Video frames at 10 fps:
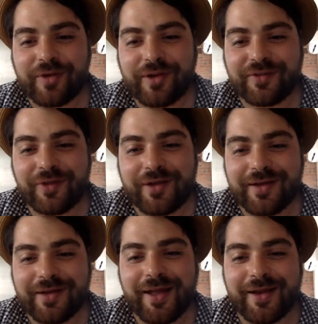So I
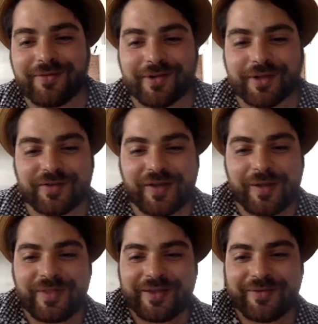had a really good time.
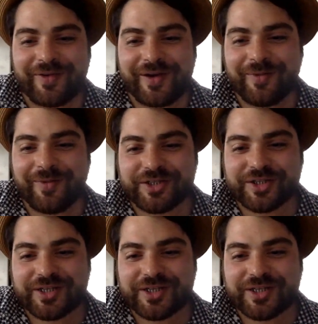Thank you very much.